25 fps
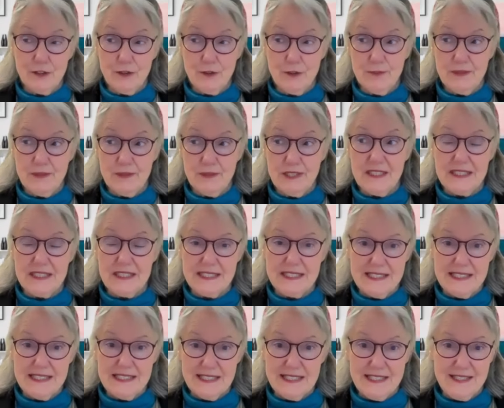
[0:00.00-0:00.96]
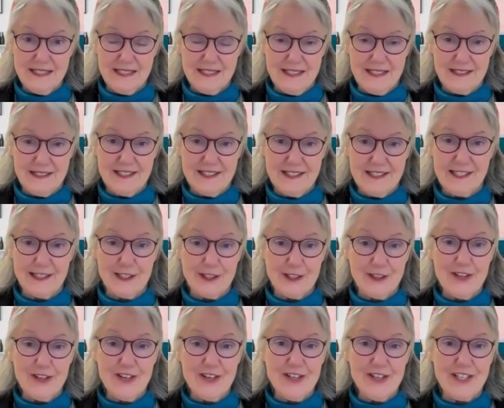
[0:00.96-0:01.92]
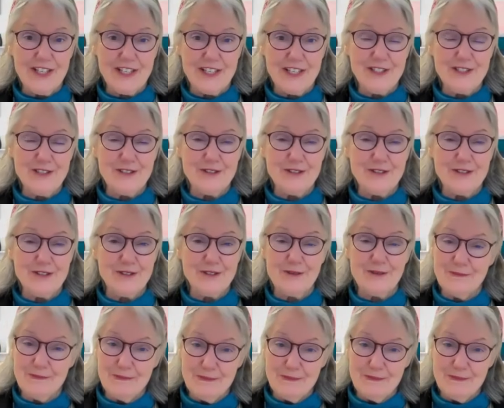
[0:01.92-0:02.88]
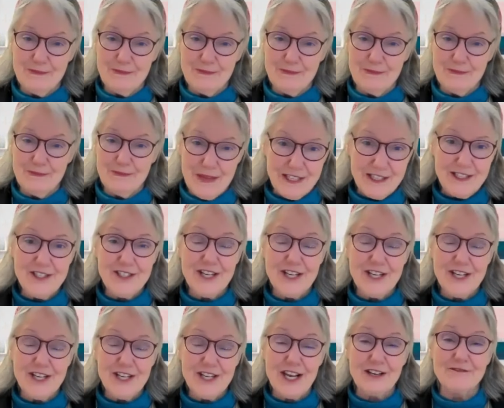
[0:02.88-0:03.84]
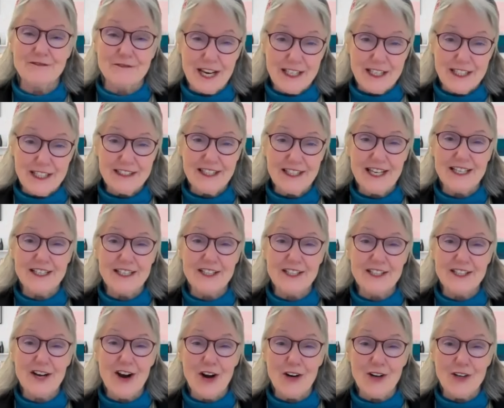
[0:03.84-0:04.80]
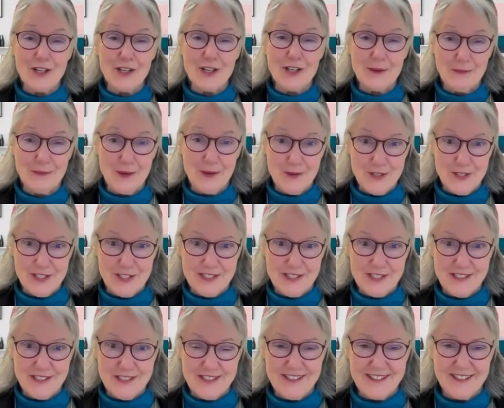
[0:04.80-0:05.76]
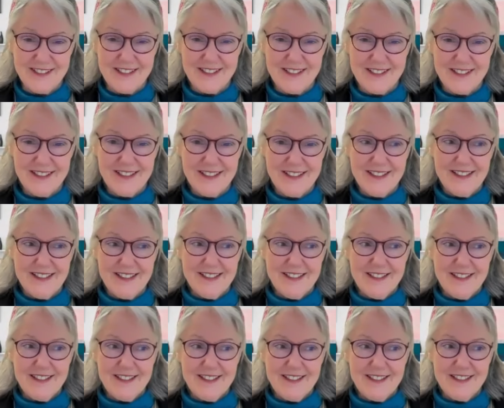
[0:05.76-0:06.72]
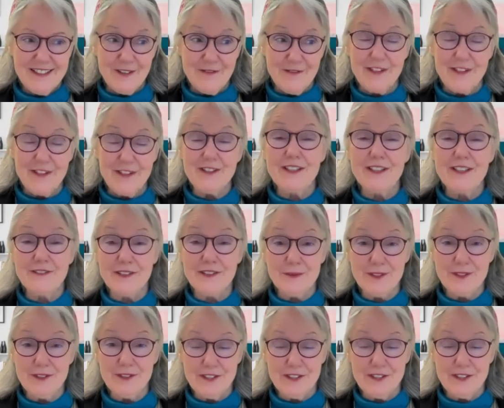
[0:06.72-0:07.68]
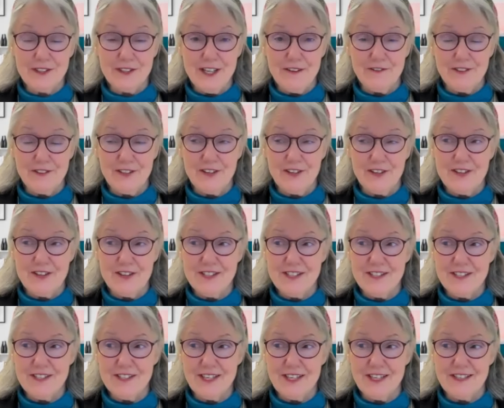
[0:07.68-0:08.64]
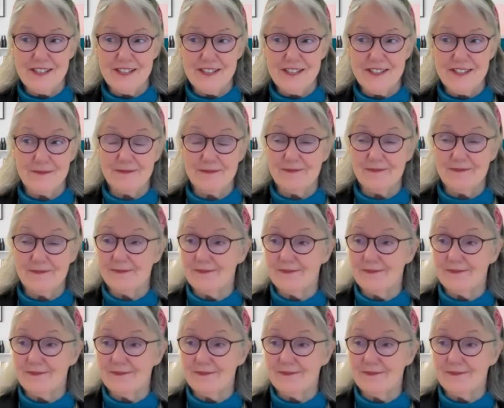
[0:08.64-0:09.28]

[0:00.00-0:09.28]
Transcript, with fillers: of human existence learning to manage and regulate our emotions. So if you're living with a tough narcissist,